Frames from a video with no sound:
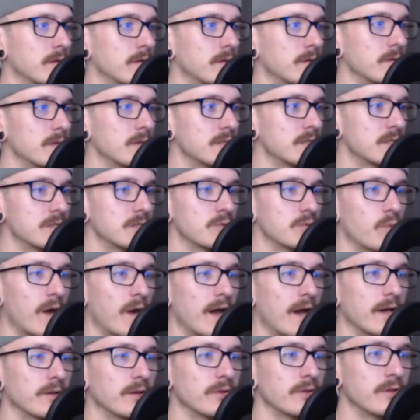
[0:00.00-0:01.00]
This is
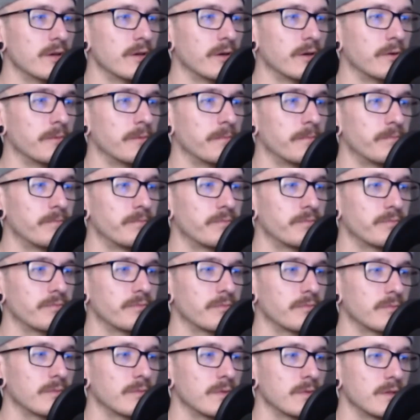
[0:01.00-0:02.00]
wild, though.
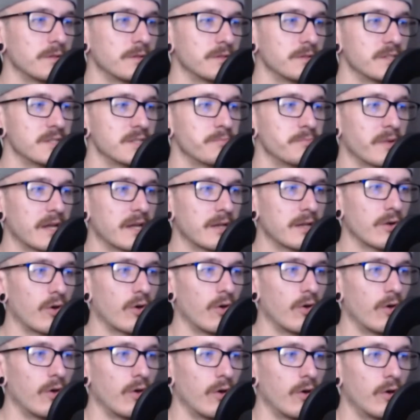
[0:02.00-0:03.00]
Despite
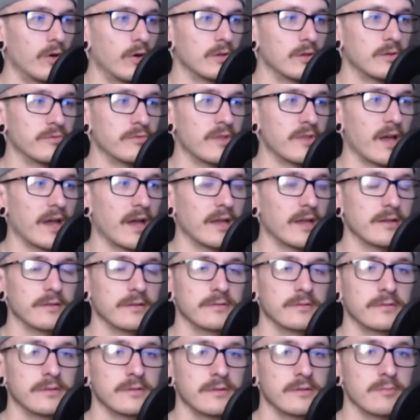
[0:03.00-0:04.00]
all of that,
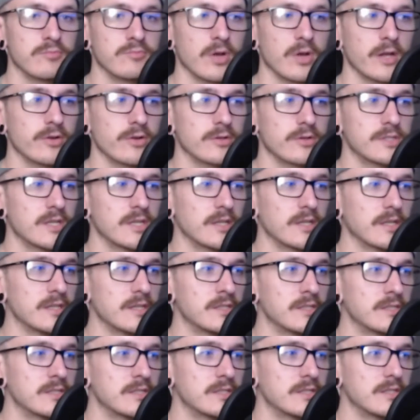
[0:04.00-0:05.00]
Brian Ortega is
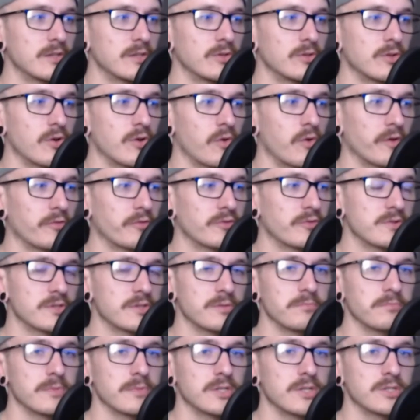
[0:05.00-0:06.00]
still going for
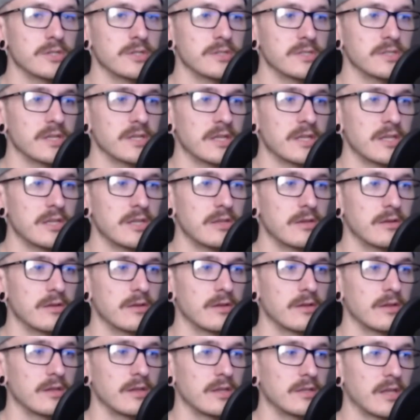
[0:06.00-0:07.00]
submissions, and he
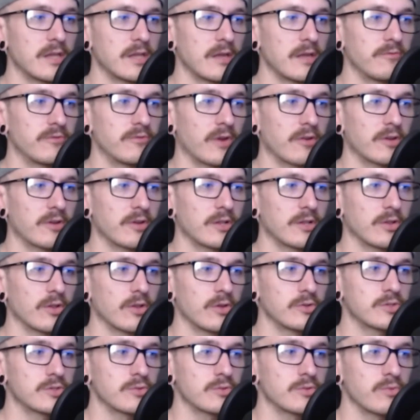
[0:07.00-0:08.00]
came very
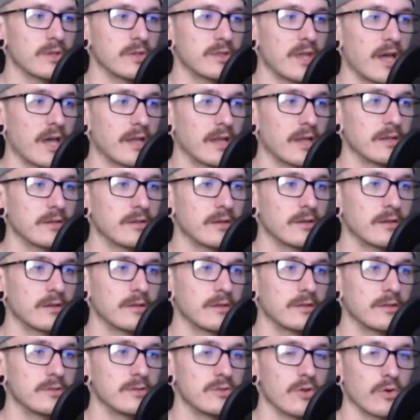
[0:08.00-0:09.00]
close with that
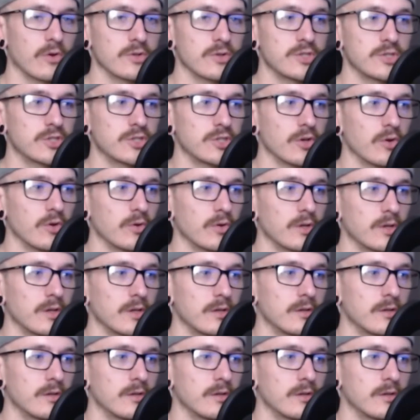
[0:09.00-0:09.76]
Darce choke.